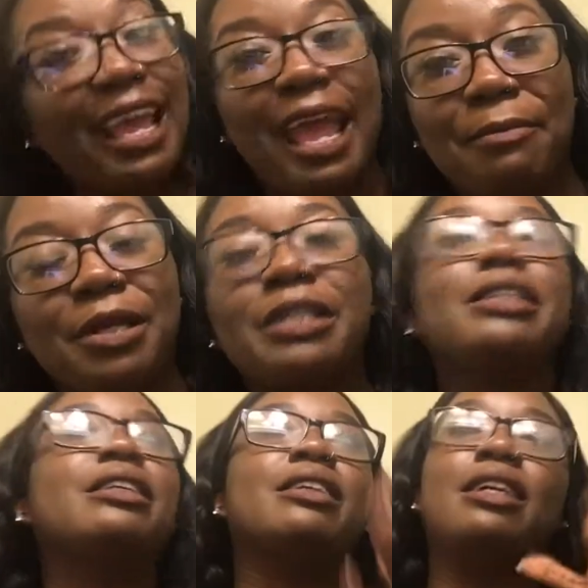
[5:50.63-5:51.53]
happened.
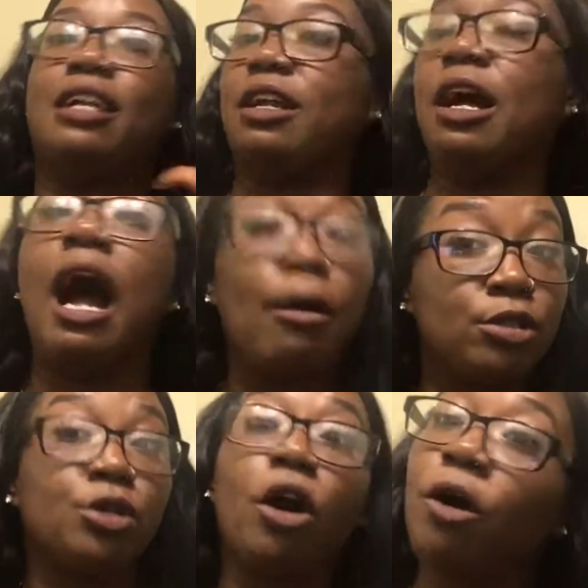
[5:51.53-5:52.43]
I
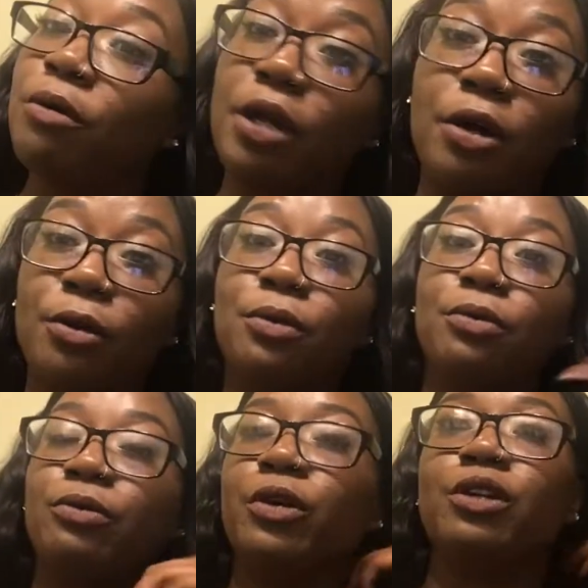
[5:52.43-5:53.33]
was grown though.
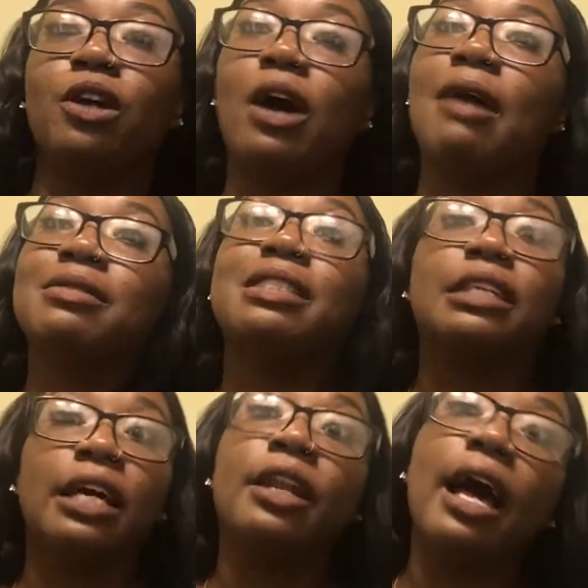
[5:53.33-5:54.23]
Well, you know, I was
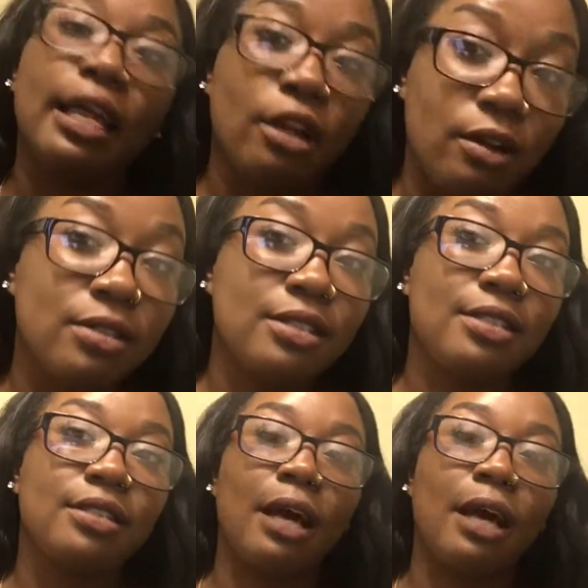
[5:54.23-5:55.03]
an adult.